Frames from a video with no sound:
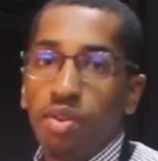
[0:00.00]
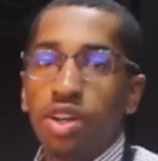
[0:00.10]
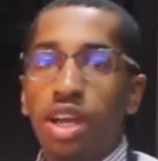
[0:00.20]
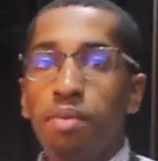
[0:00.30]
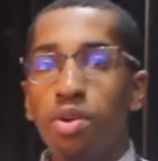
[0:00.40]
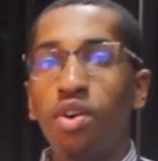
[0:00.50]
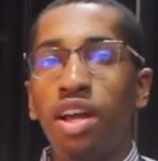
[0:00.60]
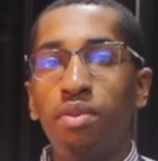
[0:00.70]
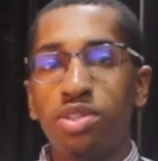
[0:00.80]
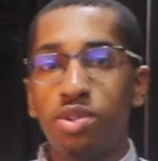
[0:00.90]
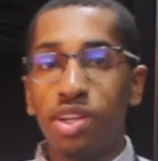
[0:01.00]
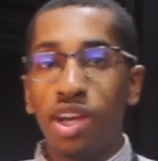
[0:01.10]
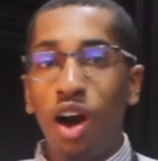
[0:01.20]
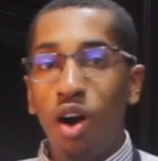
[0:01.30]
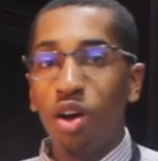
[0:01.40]
We'll keep doing that until we
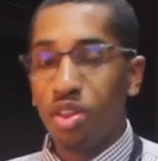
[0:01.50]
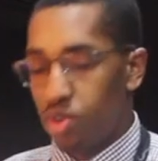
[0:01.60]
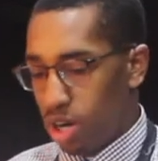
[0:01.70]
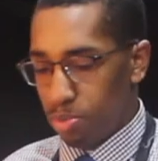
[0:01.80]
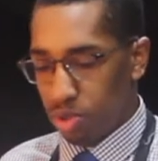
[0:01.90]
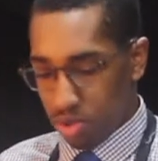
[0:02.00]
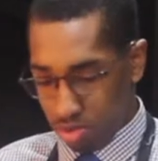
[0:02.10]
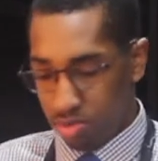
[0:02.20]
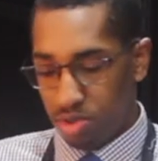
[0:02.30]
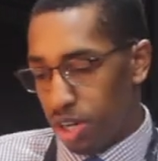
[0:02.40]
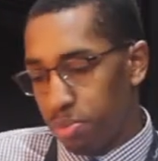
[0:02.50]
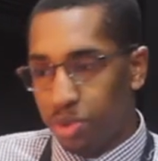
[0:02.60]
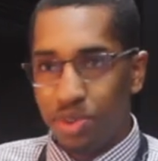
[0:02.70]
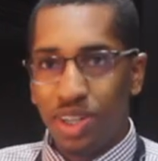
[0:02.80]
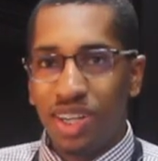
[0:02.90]
get all the crumbled.